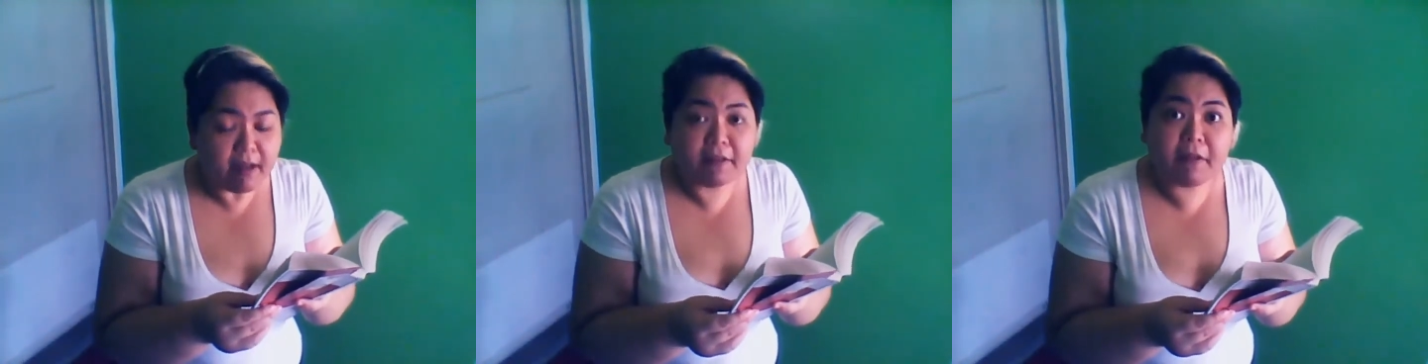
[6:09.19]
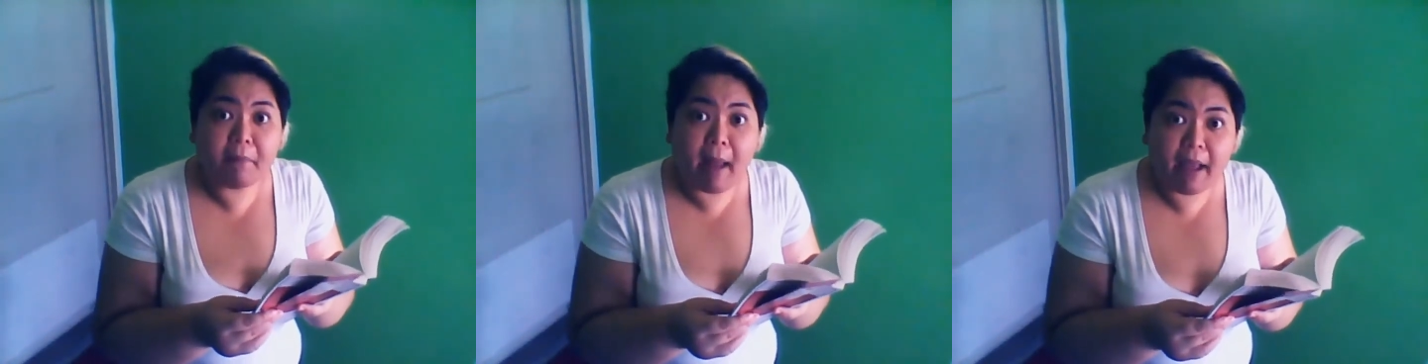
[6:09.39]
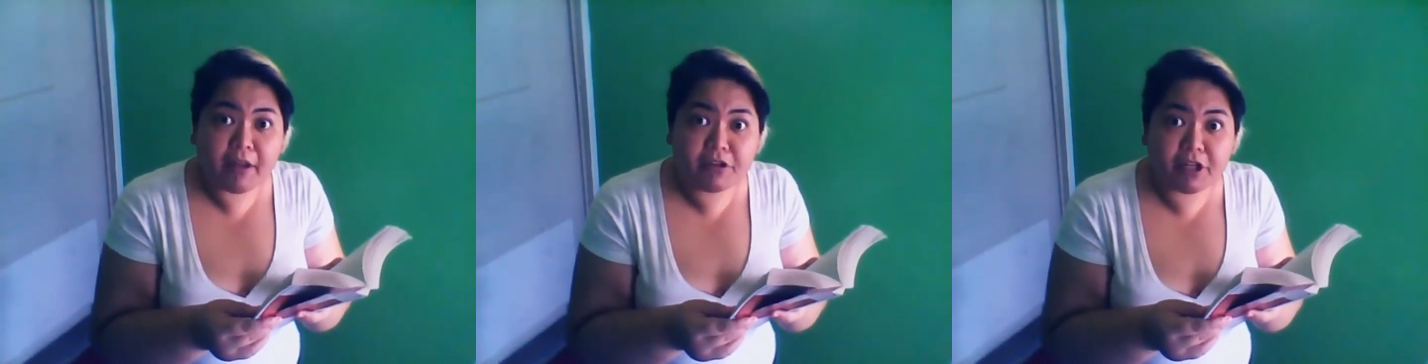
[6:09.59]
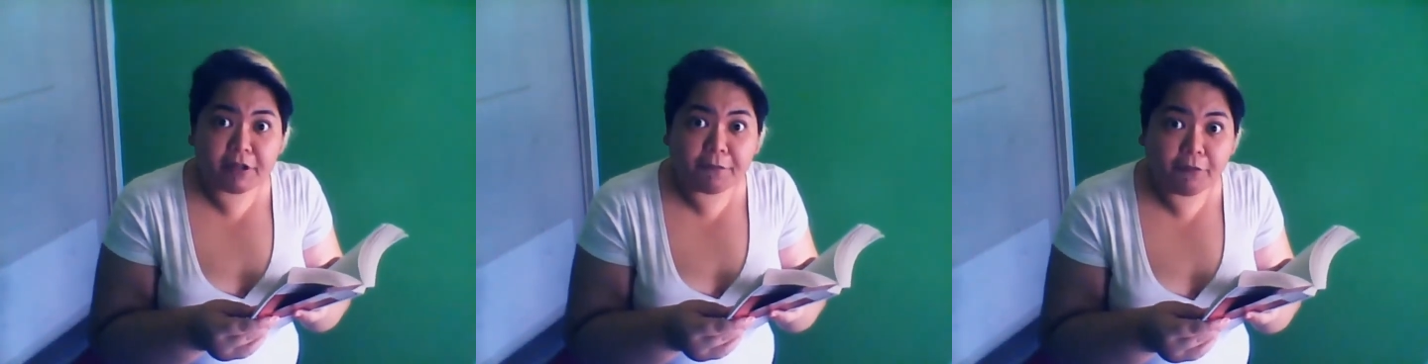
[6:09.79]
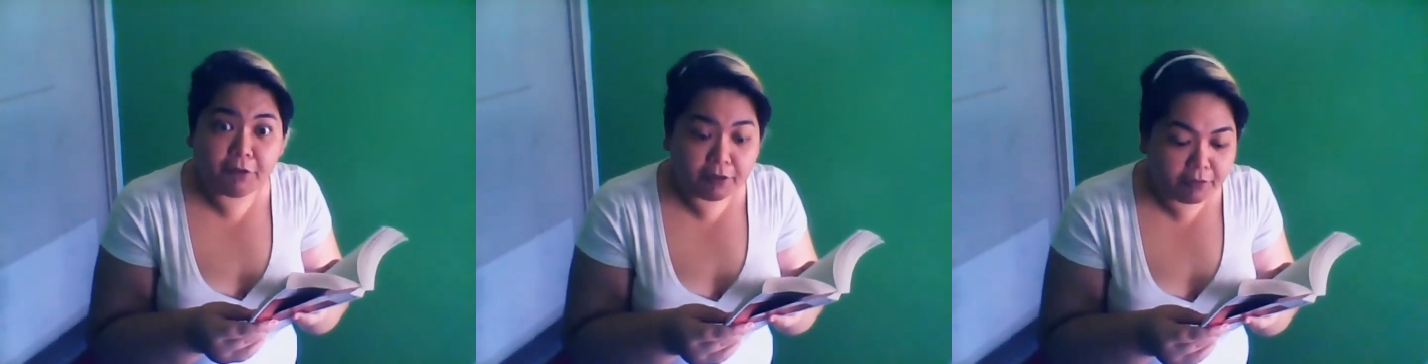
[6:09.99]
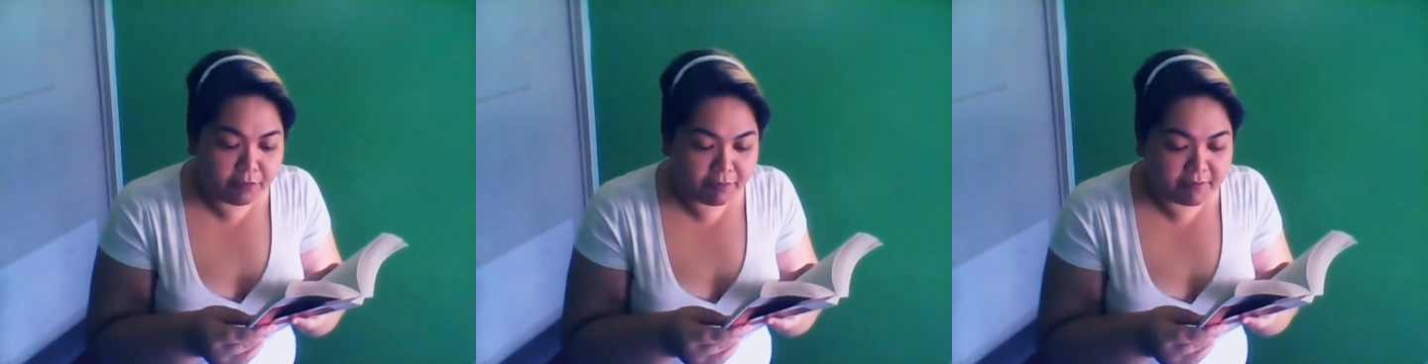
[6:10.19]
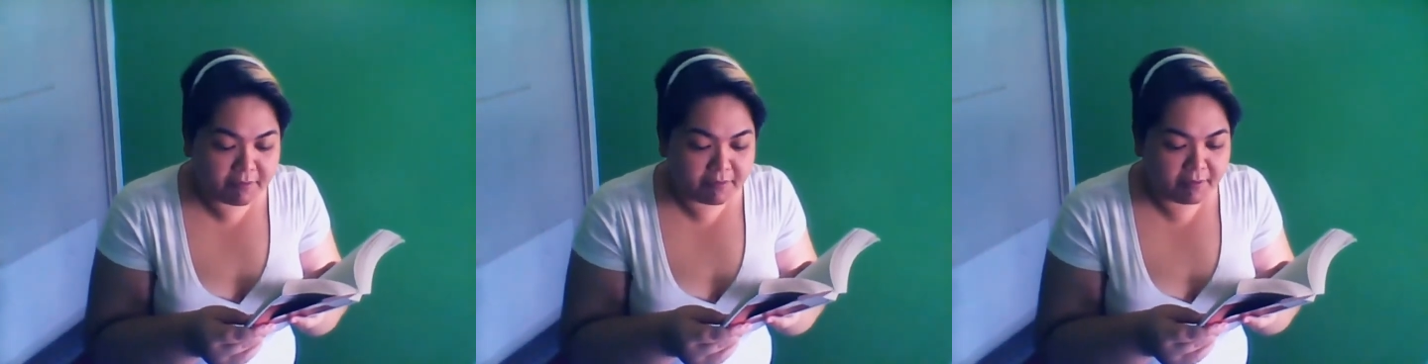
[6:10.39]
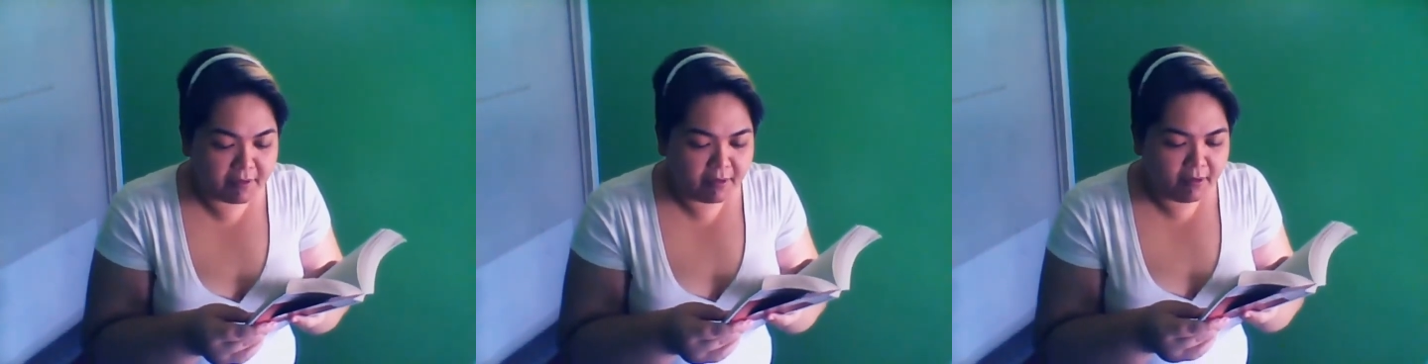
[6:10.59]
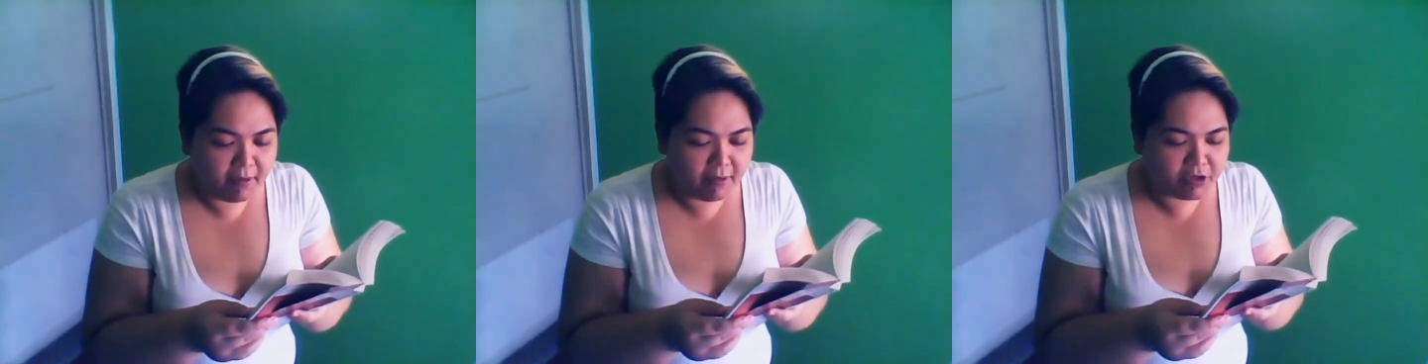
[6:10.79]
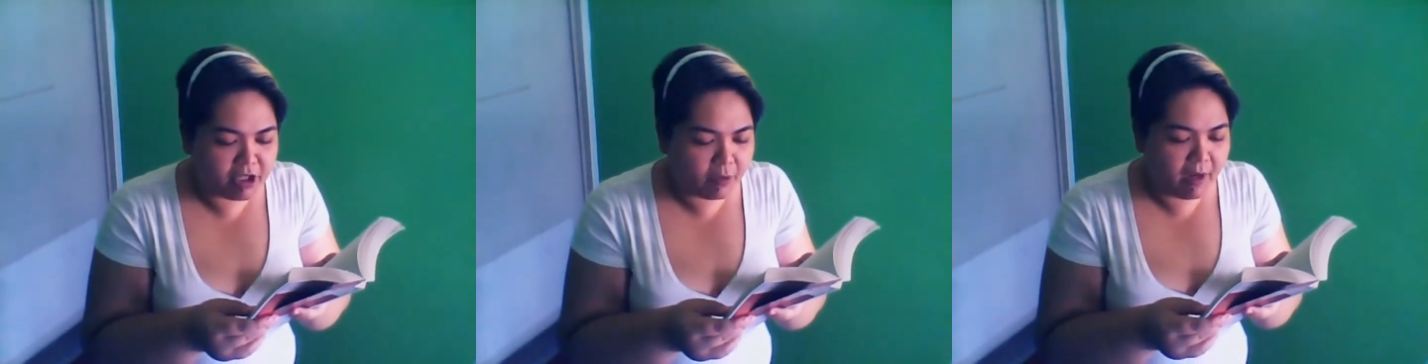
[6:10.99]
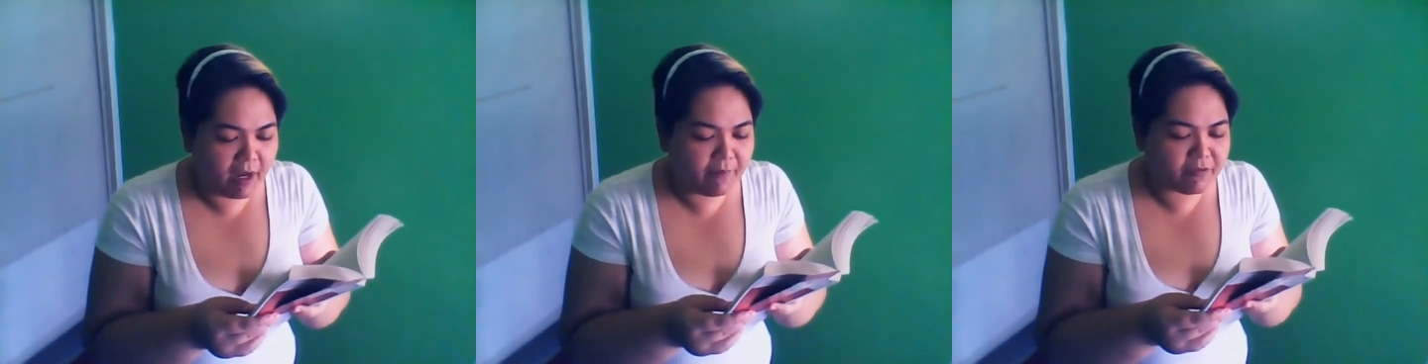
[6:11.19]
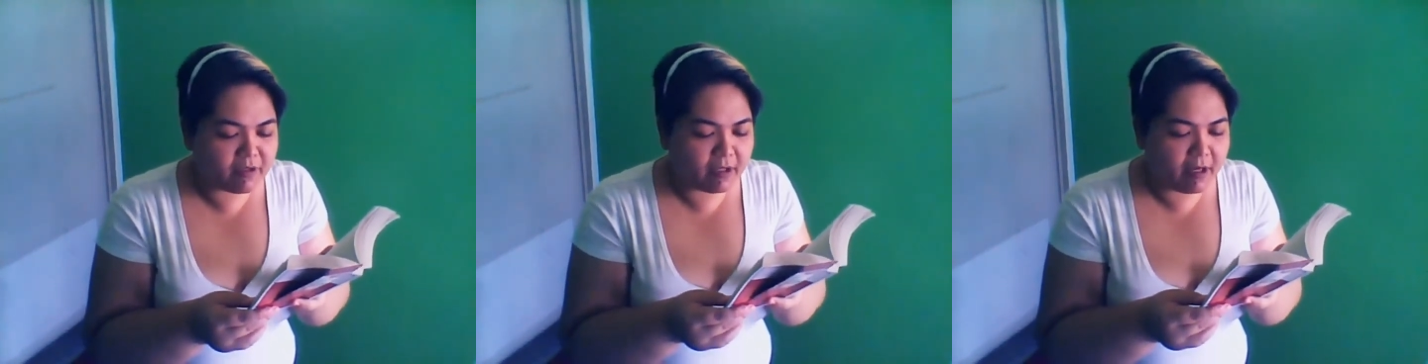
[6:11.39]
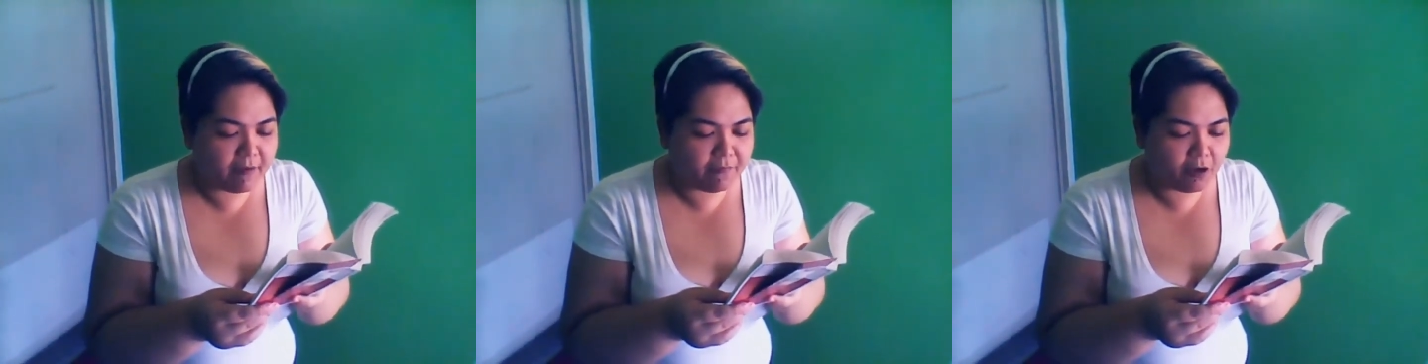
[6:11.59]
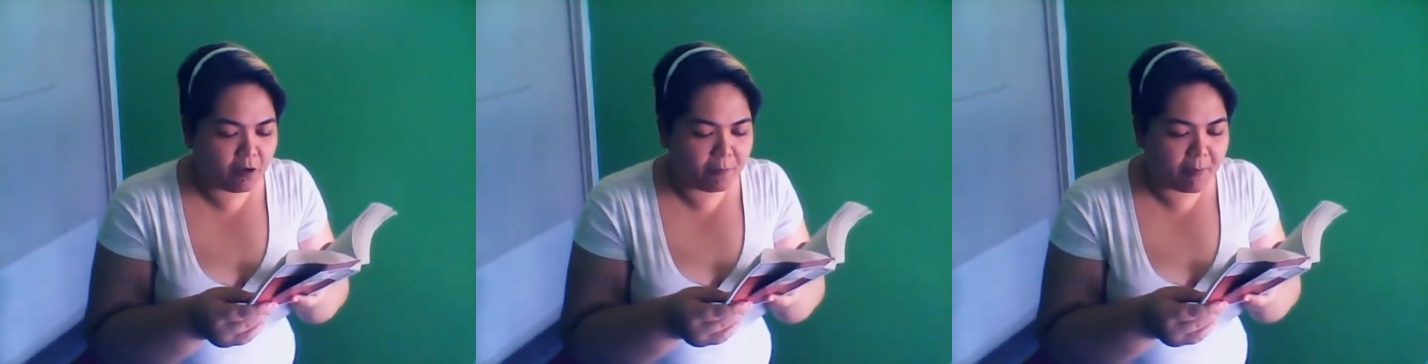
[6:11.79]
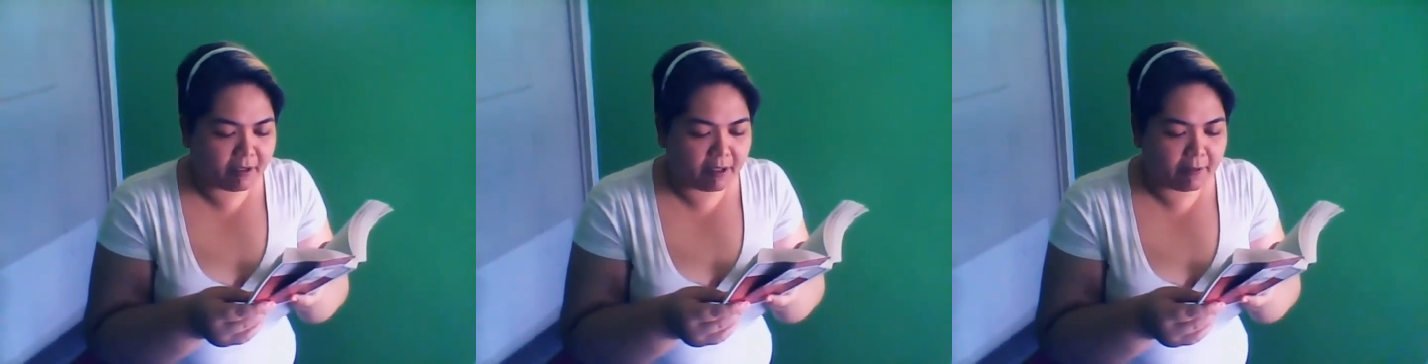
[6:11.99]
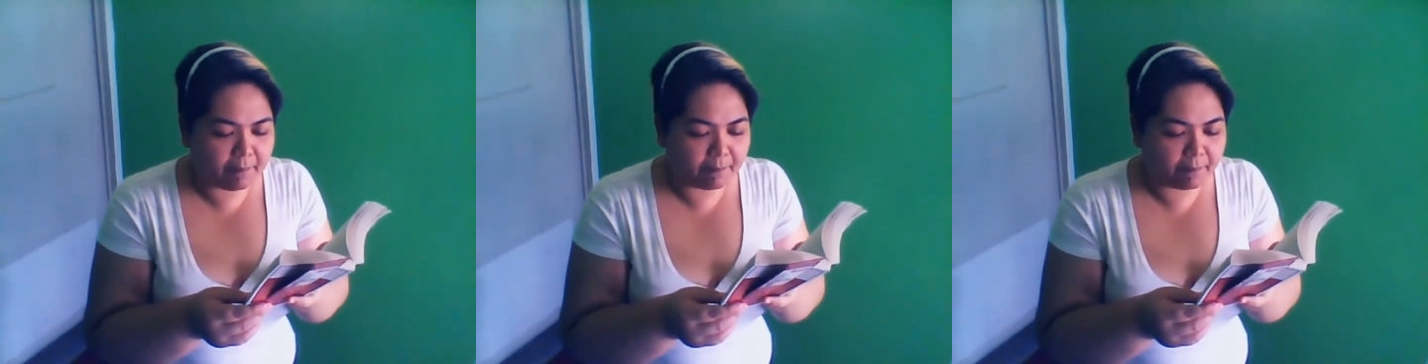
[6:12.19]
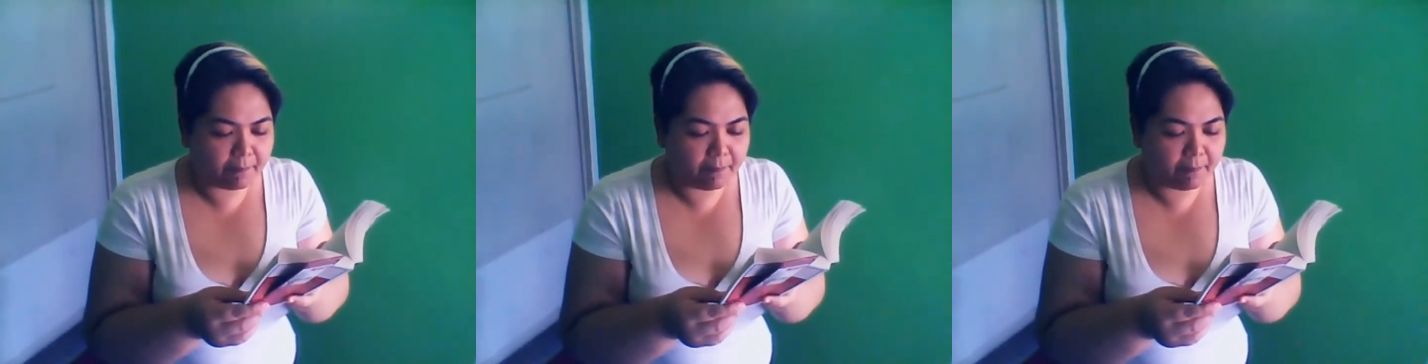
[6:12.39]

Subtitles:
The magic flute!" She waves the envelope at him.